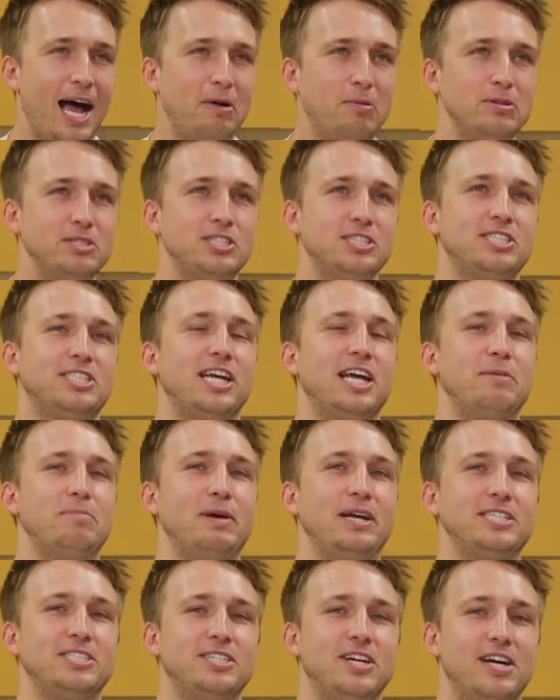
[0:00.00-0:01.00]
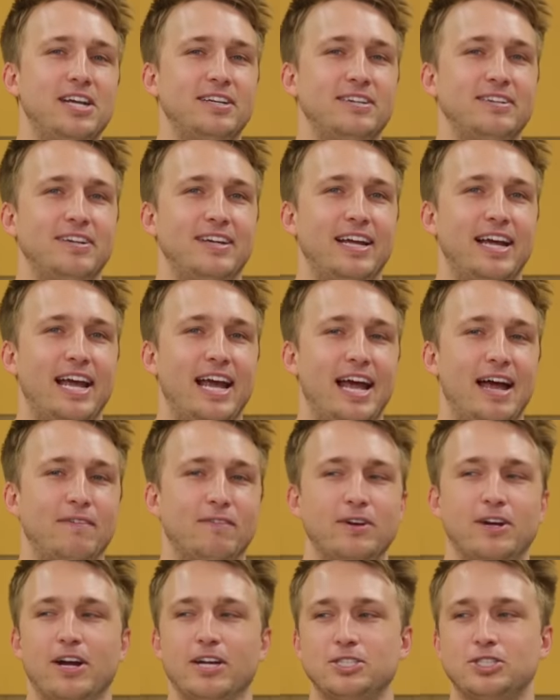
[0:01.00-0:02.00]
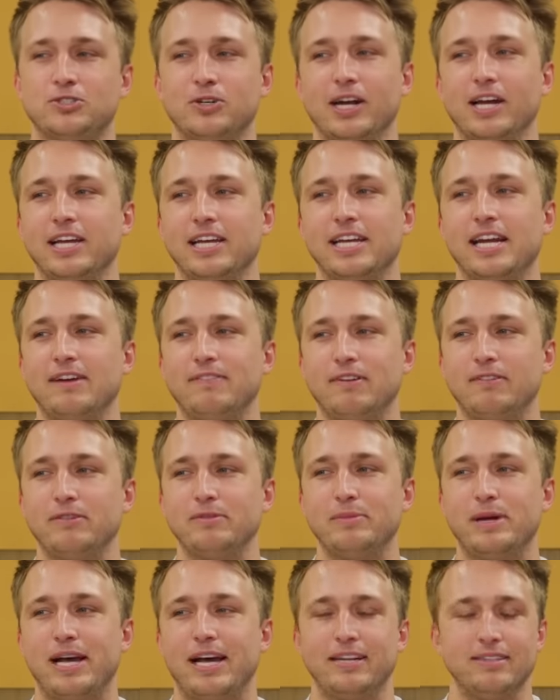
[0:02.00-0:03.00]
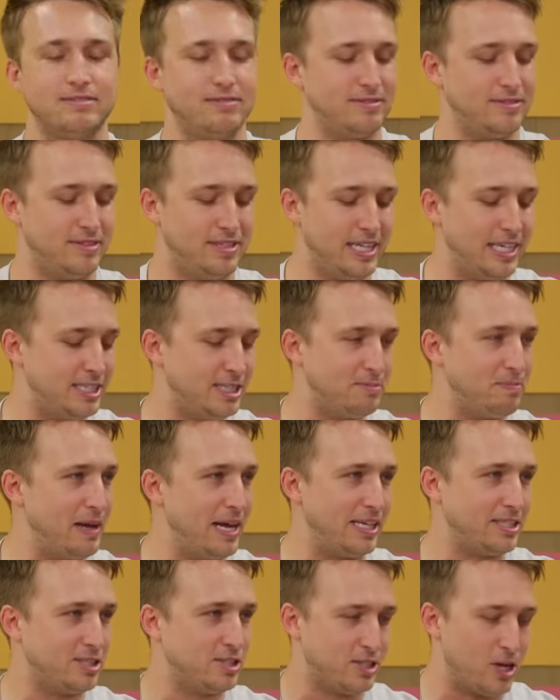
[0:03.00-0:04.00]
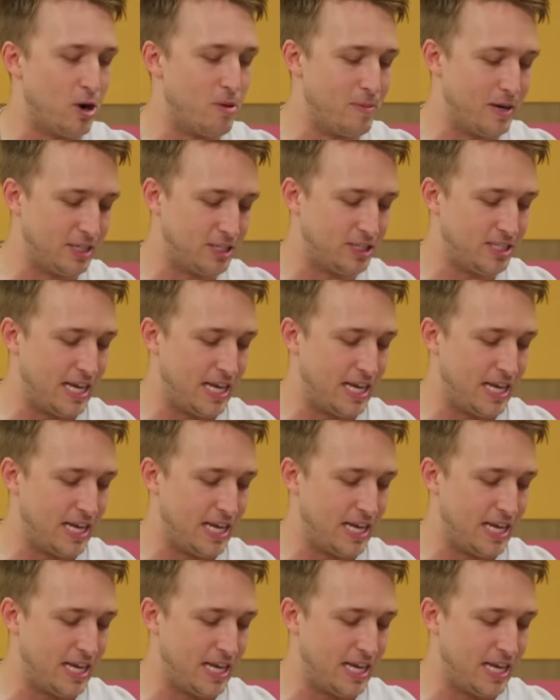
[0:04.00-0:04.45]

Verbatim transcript: will just say, based on every Australian I've ever met, this makes so much